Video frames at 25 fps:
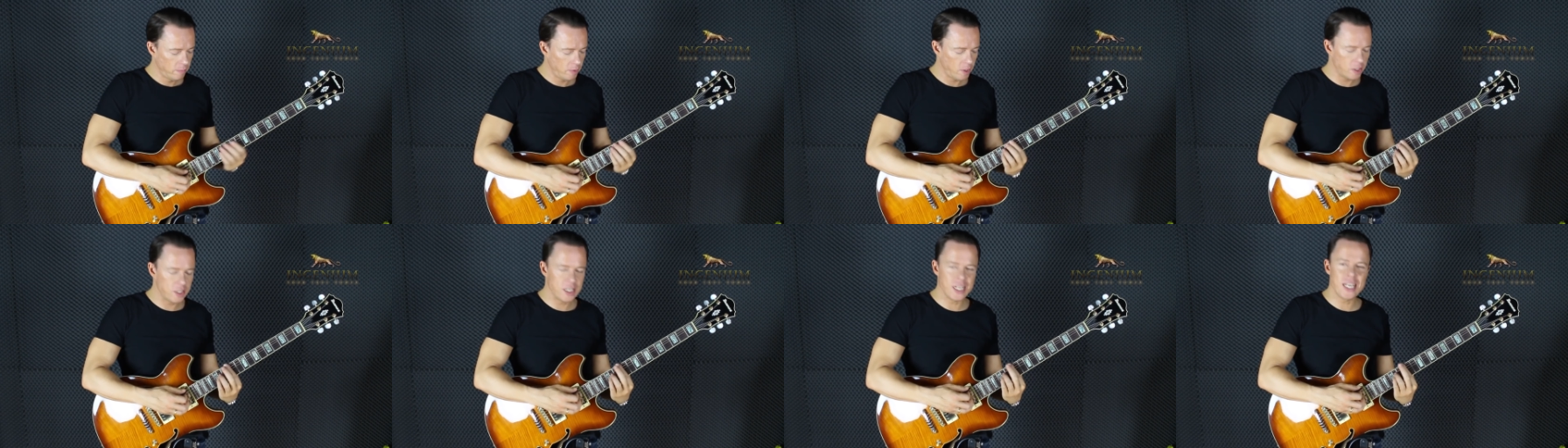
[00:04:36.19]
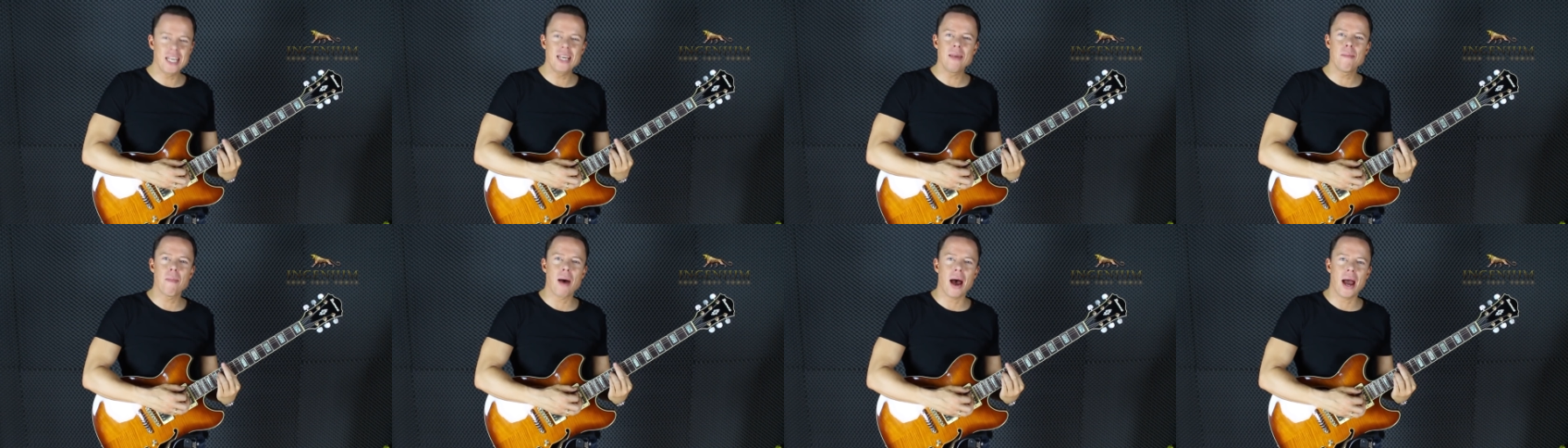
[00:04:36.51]
The
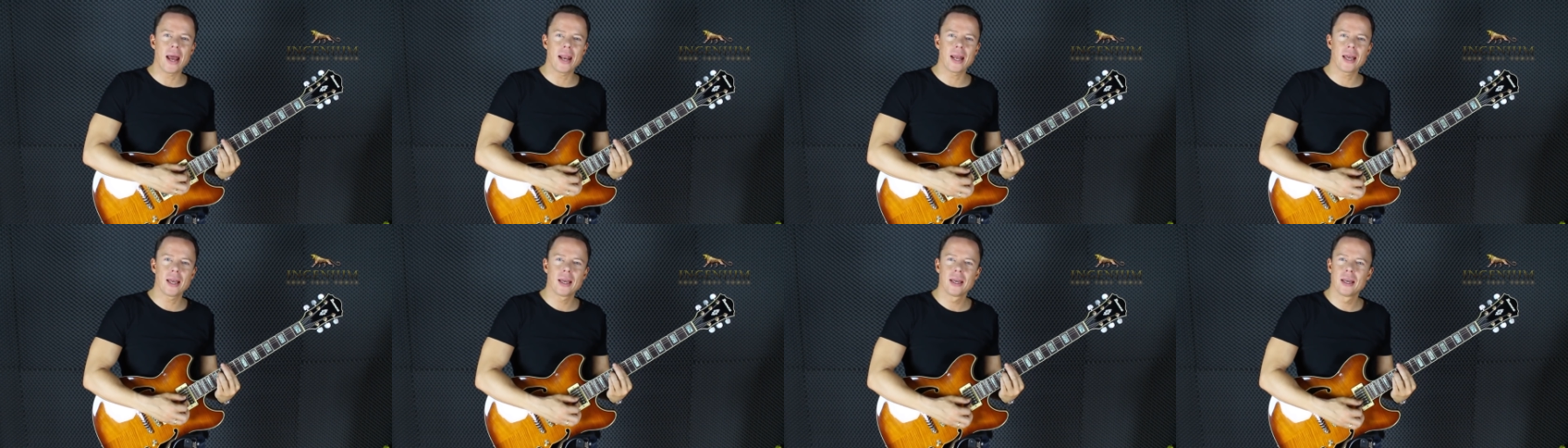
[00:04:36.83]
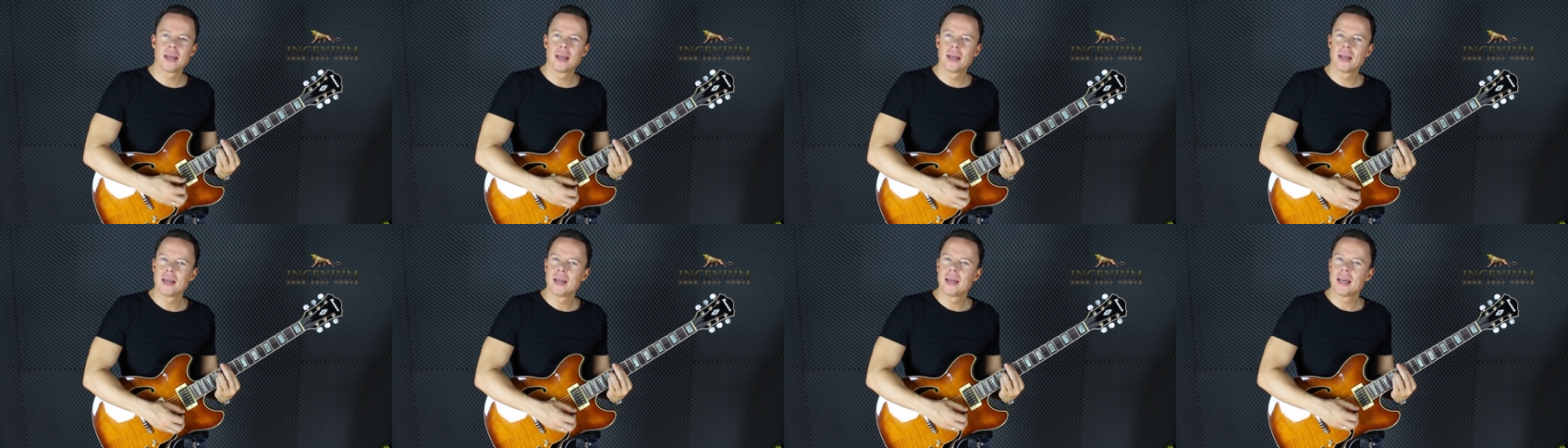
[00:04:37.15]
E minor
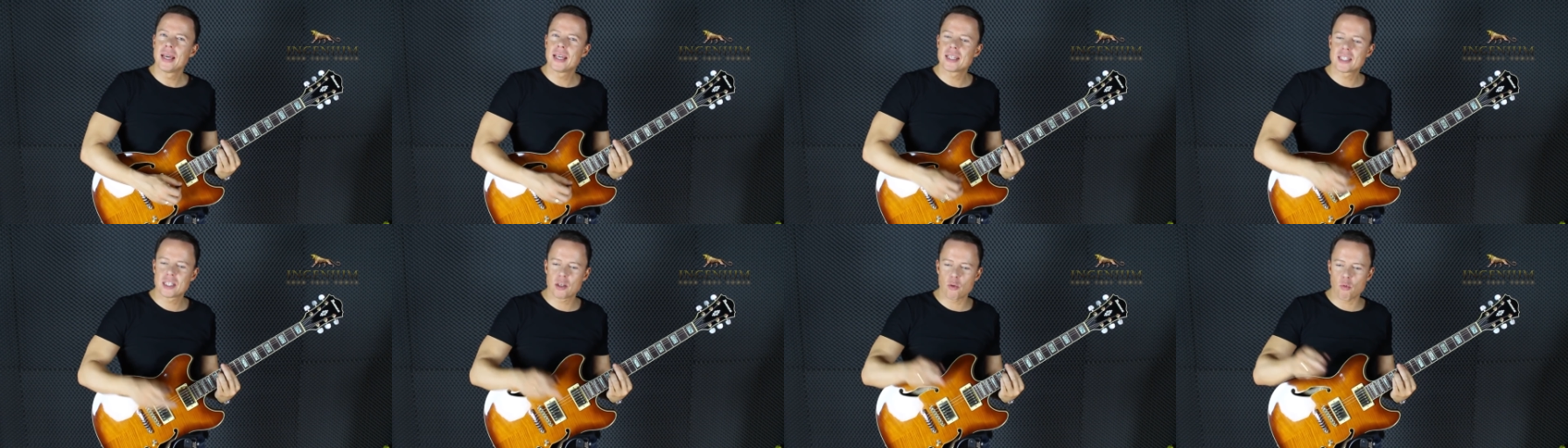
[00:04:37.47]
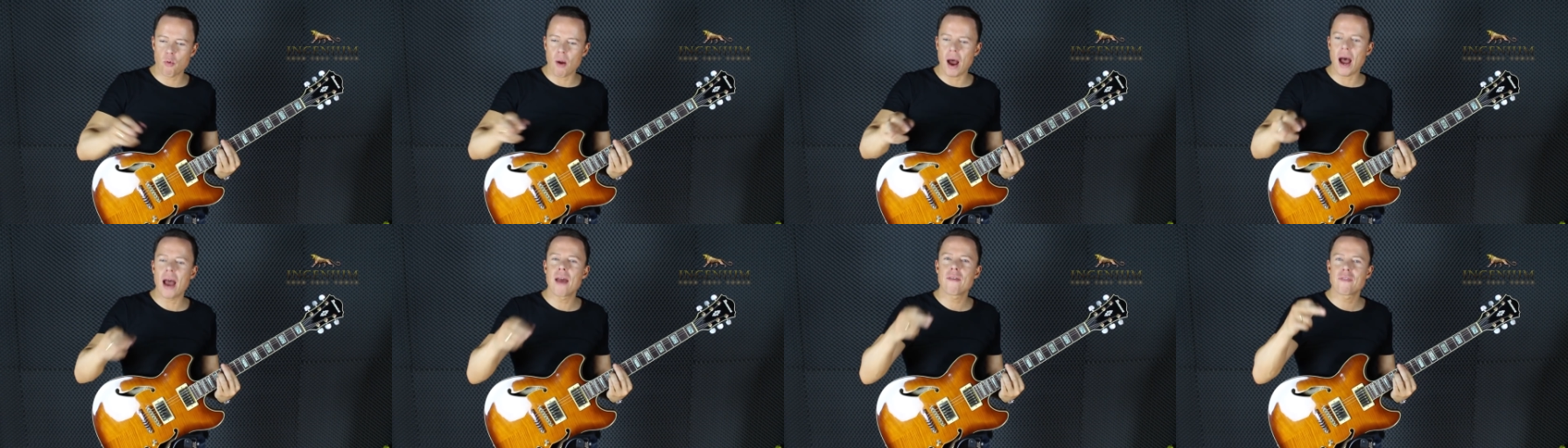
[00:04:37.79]
is
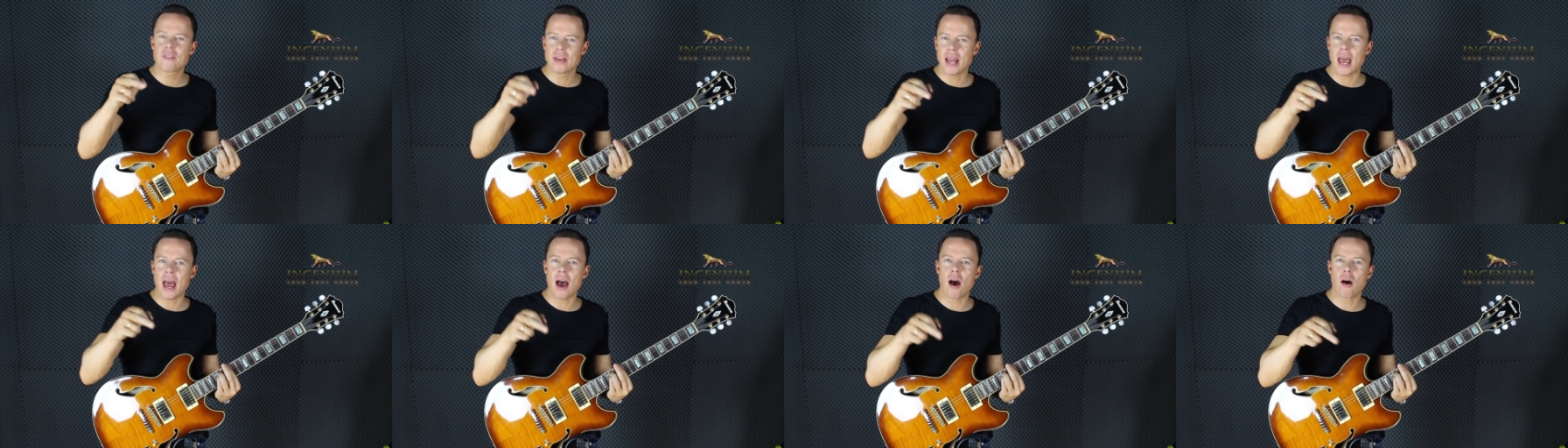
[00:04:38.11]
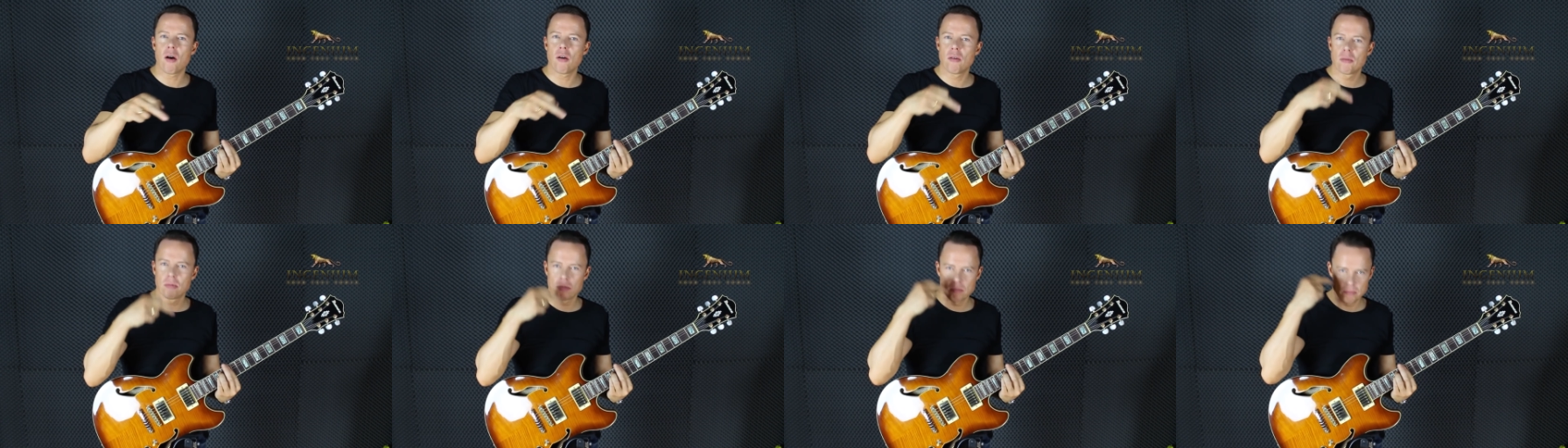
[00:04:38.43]
derived
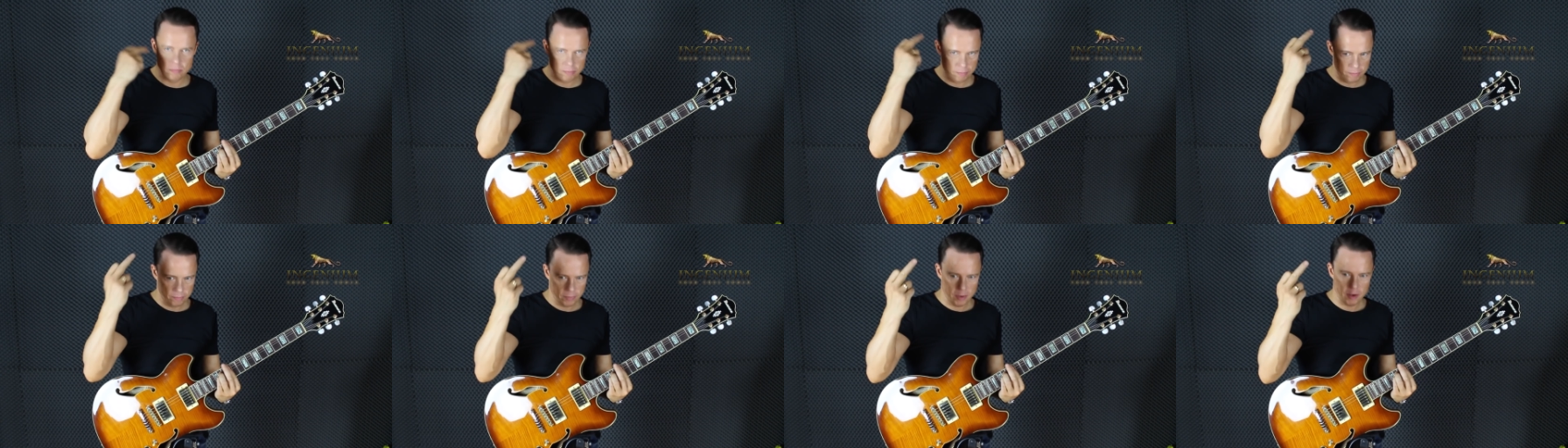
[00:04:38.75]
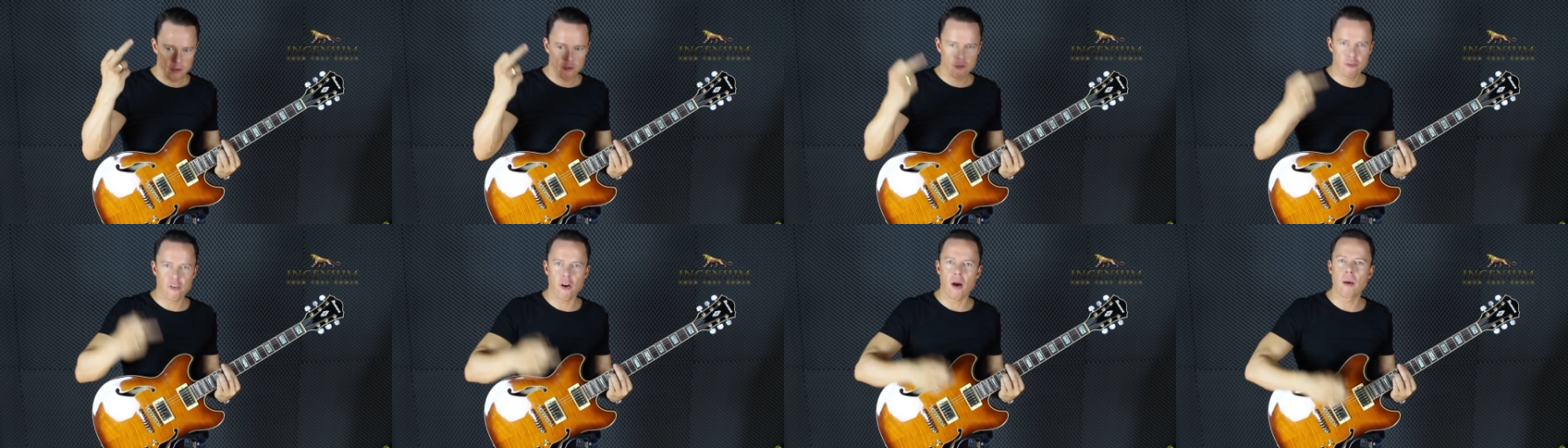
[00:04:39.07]
now
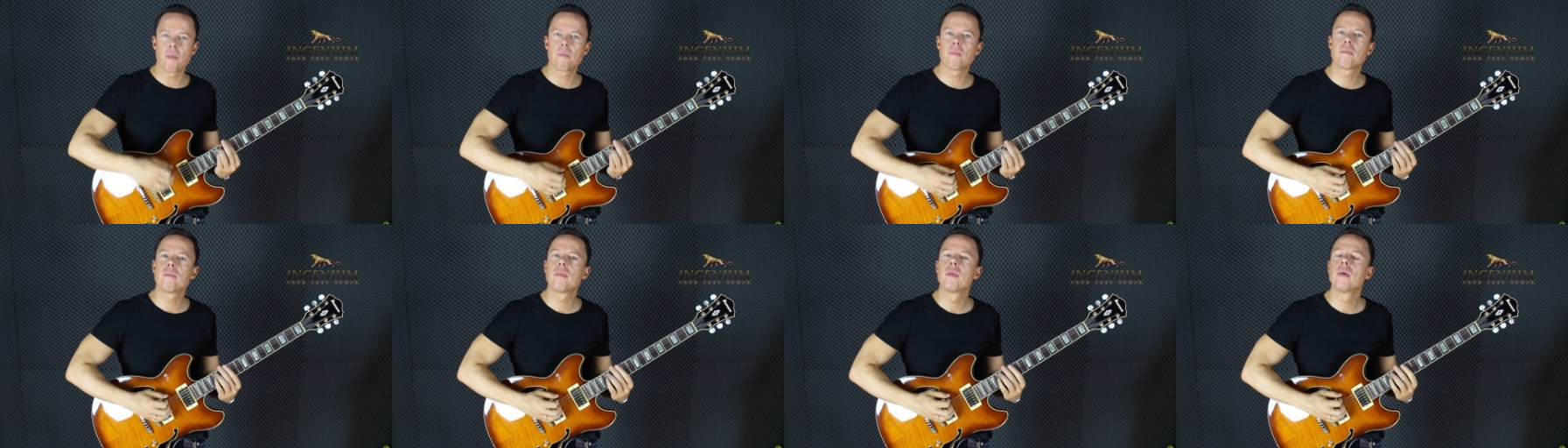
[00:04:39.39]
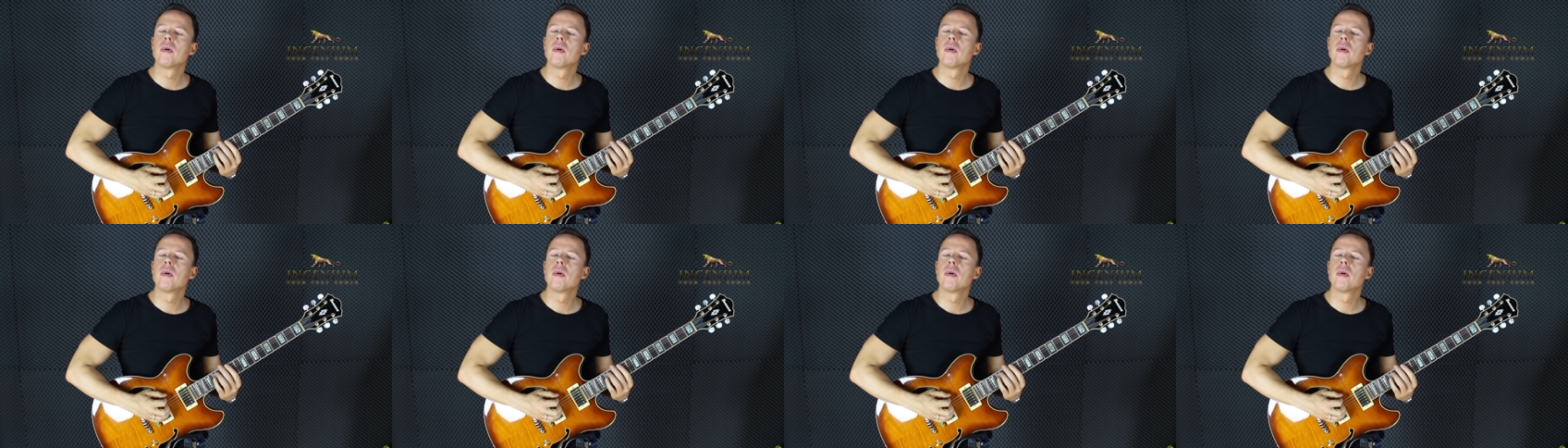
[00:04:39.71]
from